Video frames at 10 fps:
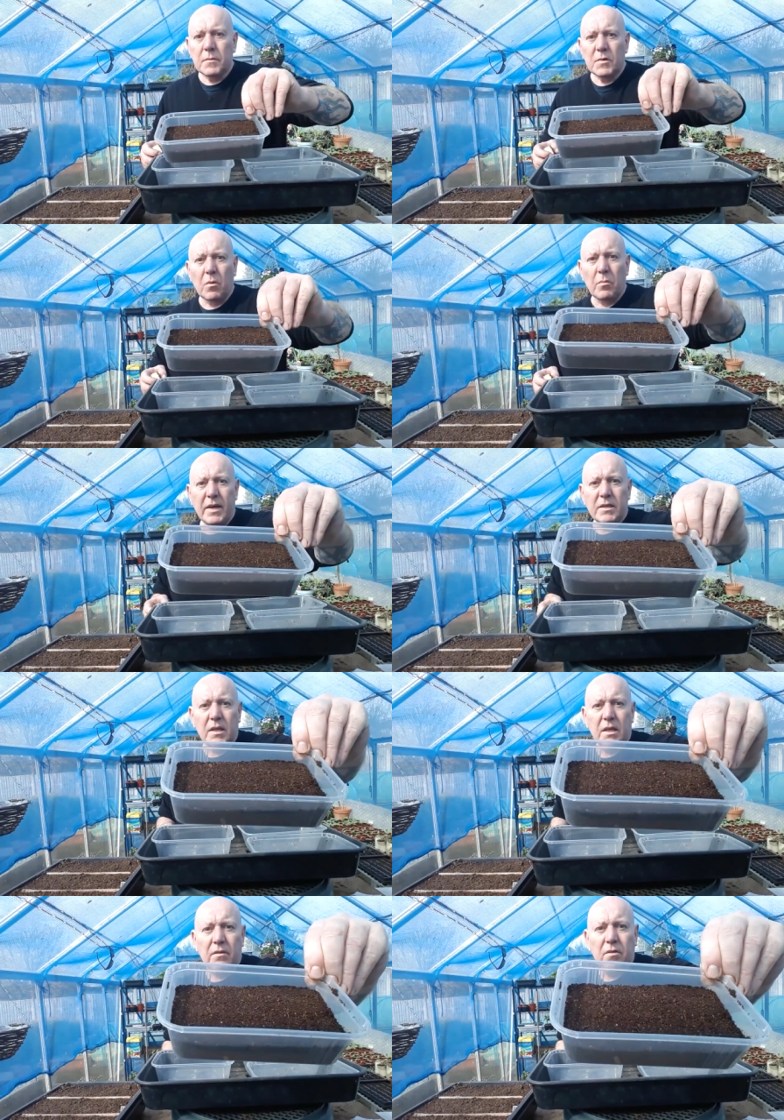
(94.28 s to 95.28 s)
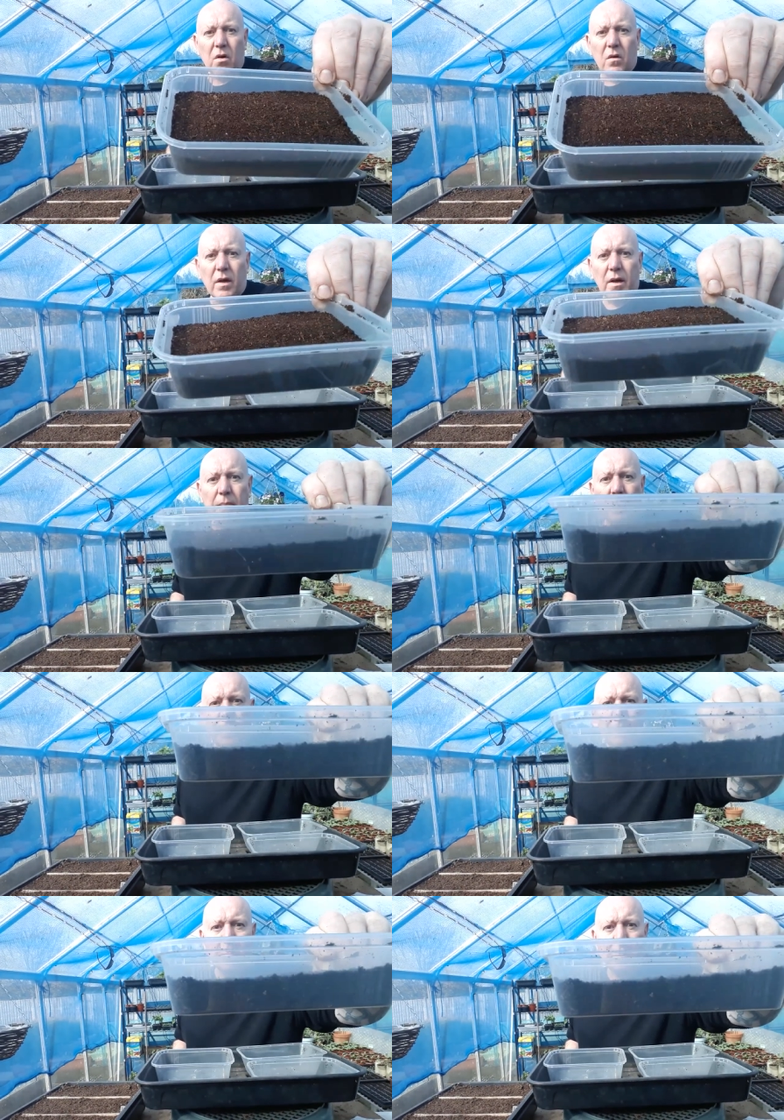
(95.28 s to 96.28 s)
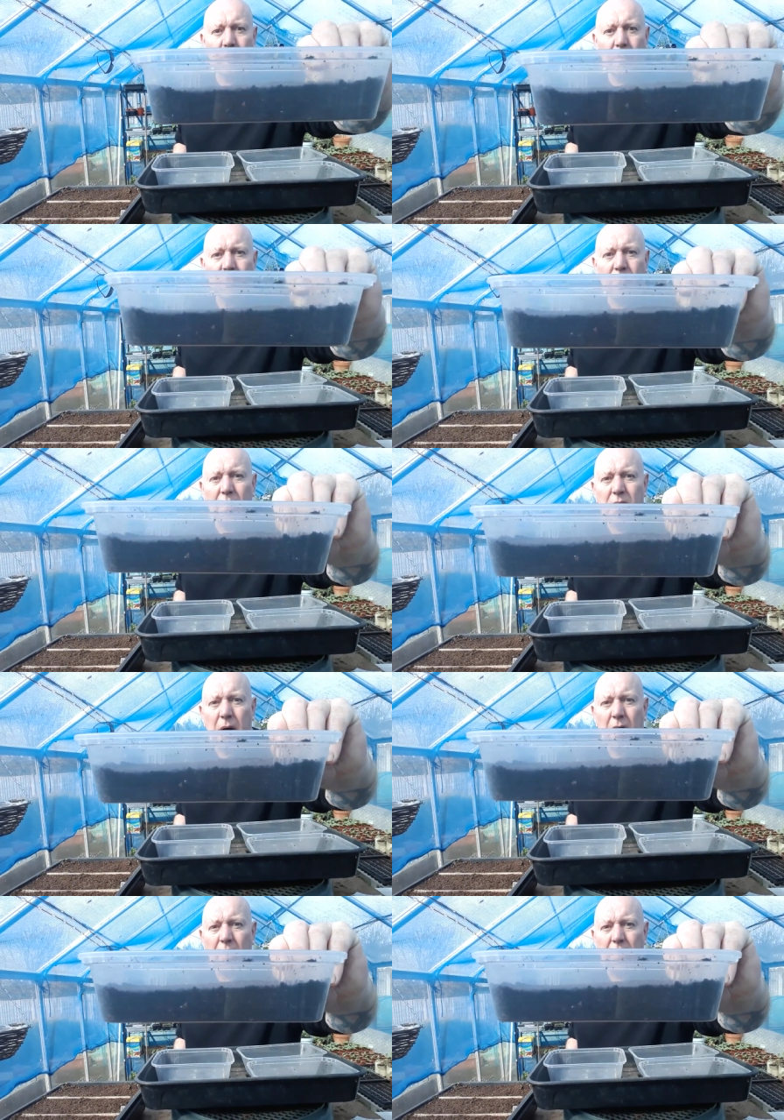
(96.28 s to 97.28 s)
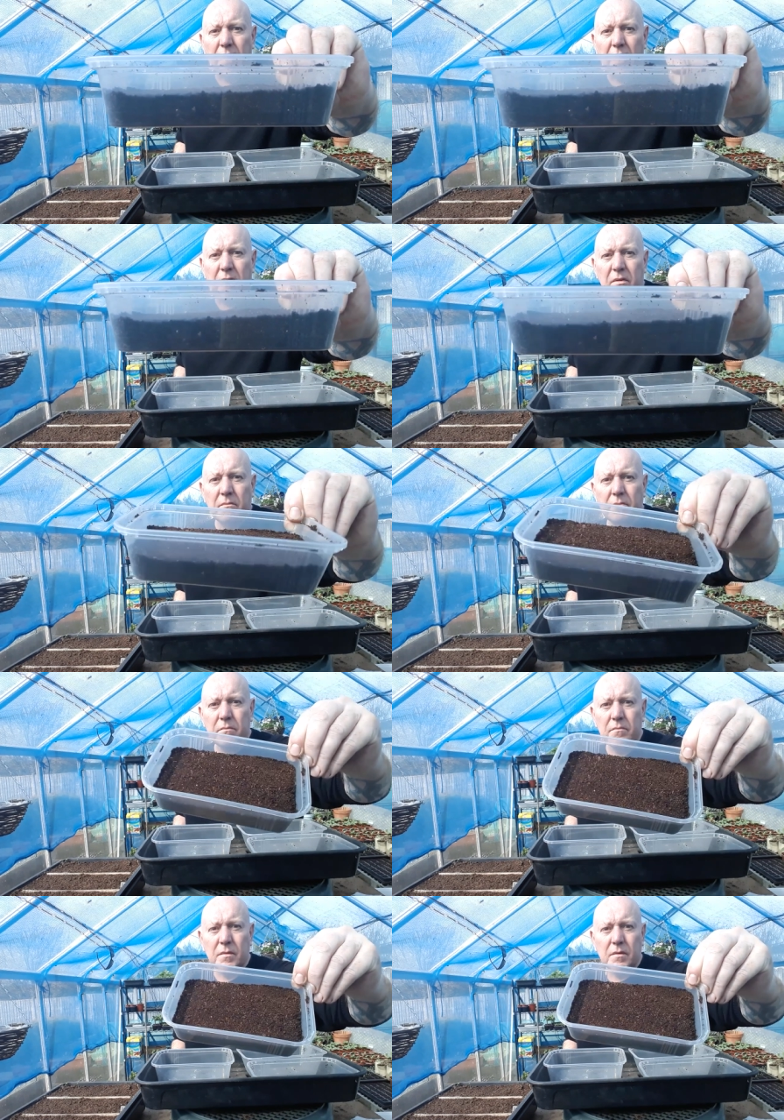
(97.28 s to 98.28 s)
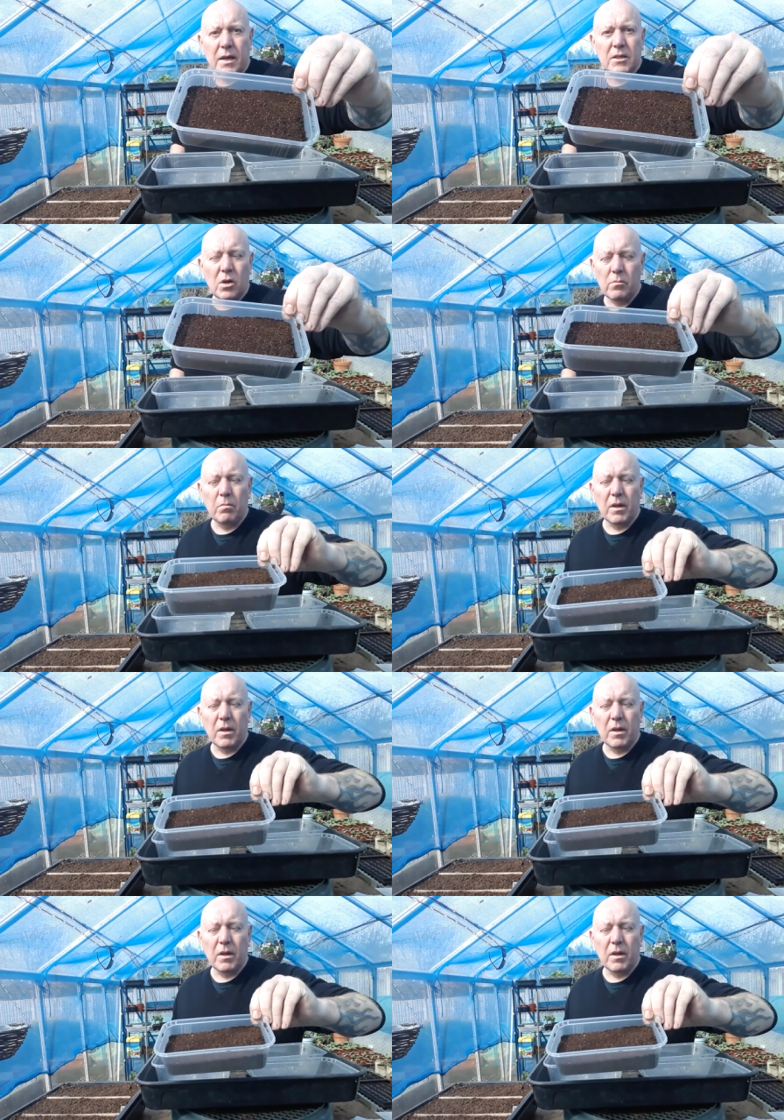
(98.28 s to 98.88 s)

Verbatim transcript: So basically you've got that to round about that depth. That's going to be